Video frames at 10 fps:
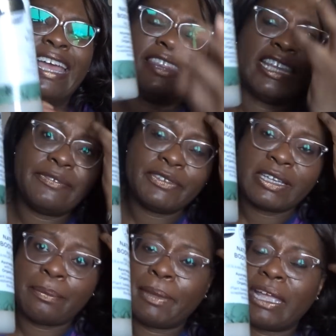I think it was in
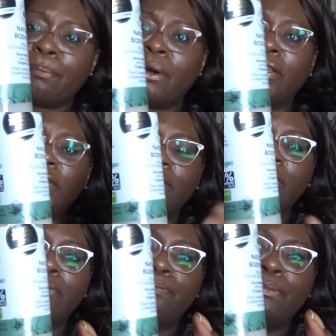a pink
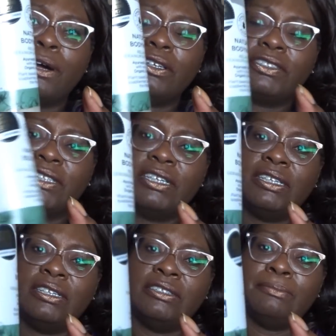parcel box.
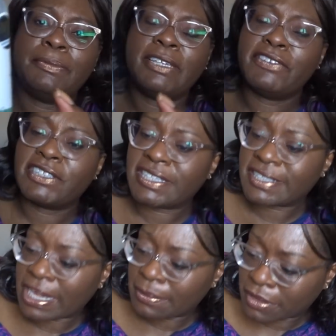Let me see if it's the
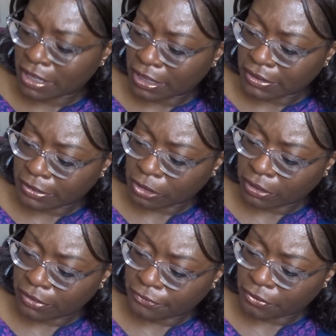same thing. Is it
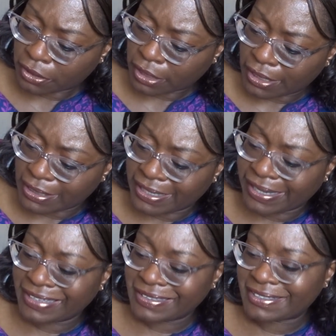Green Frog again?
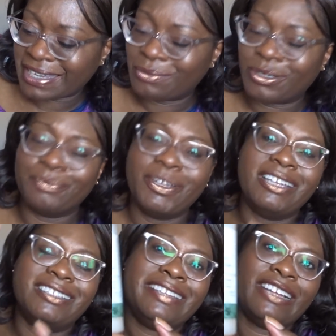Yeah, it's the same one.
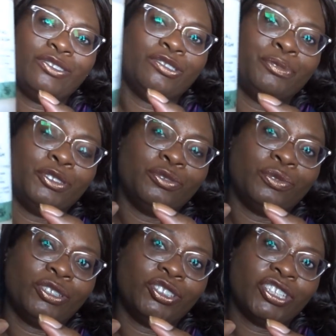Natural body
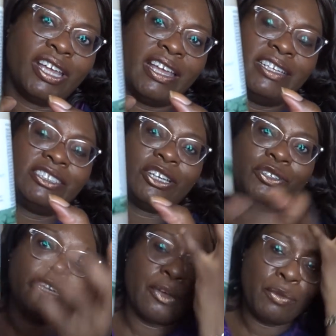wash. So
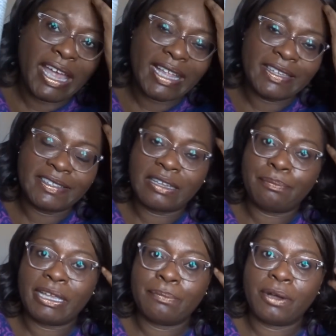yeah, we had this in a
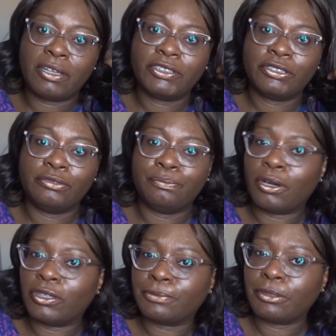pink parcel
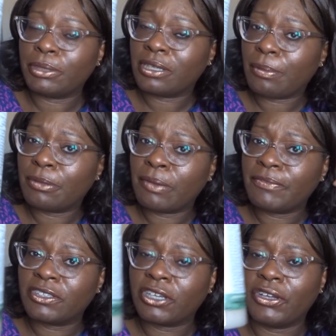box probably a couple of
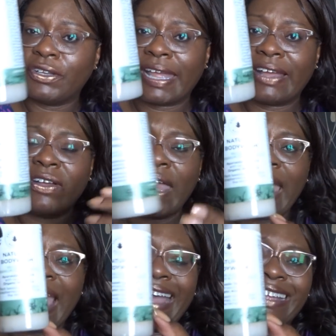months ago now,
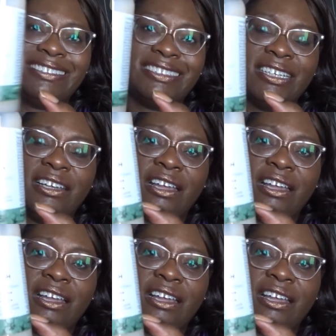and